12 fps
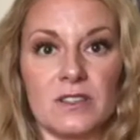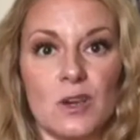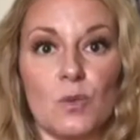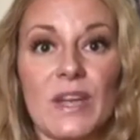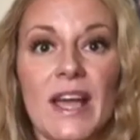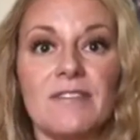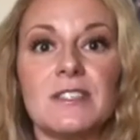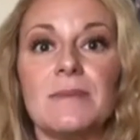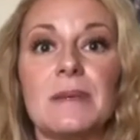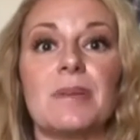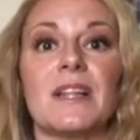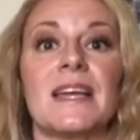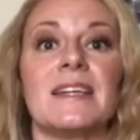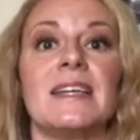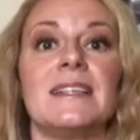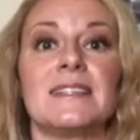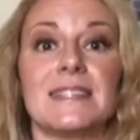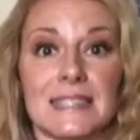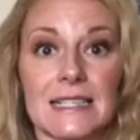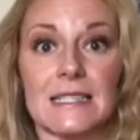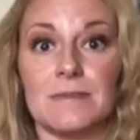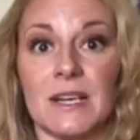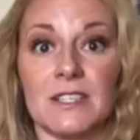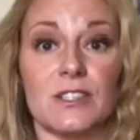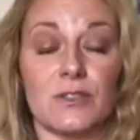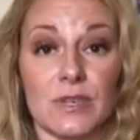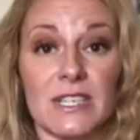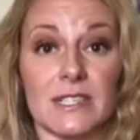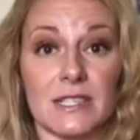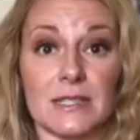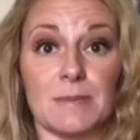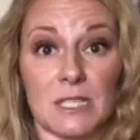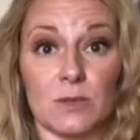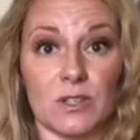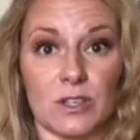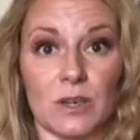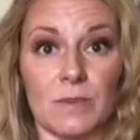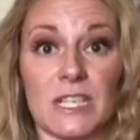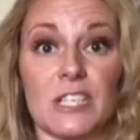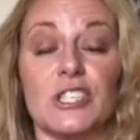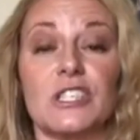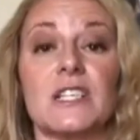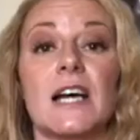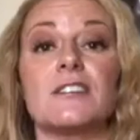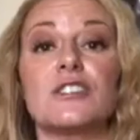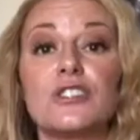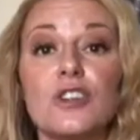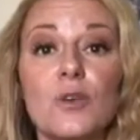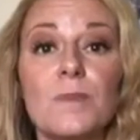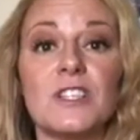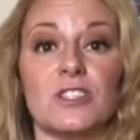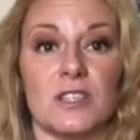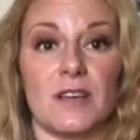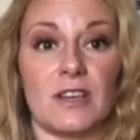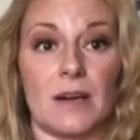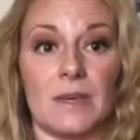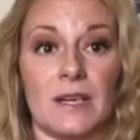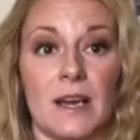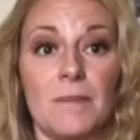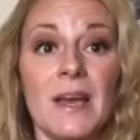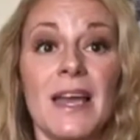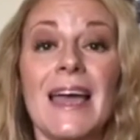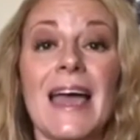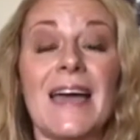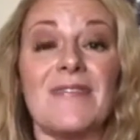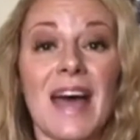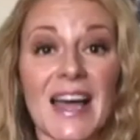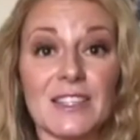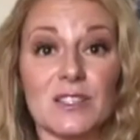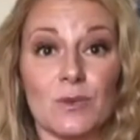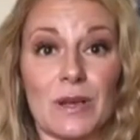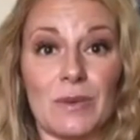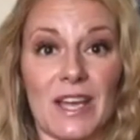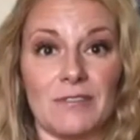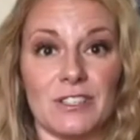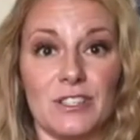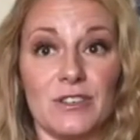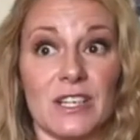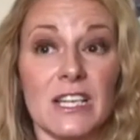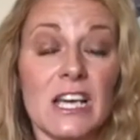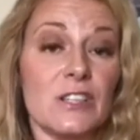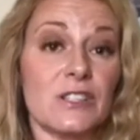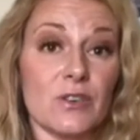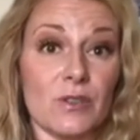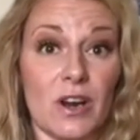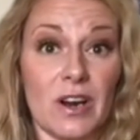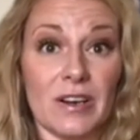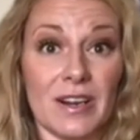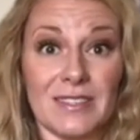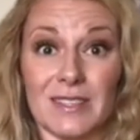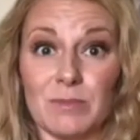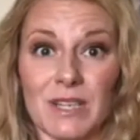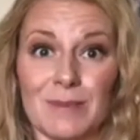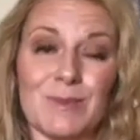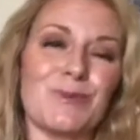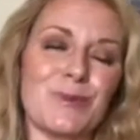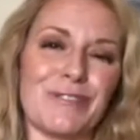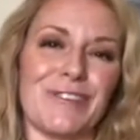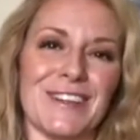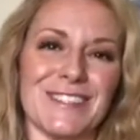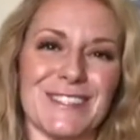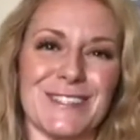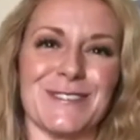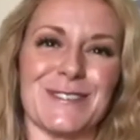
We have to be planning 6 months, 3 to 6 months with her, because she's got so much stuff coming up, and that's the way we have to do it. So Laura and I, sometimes we're friends too.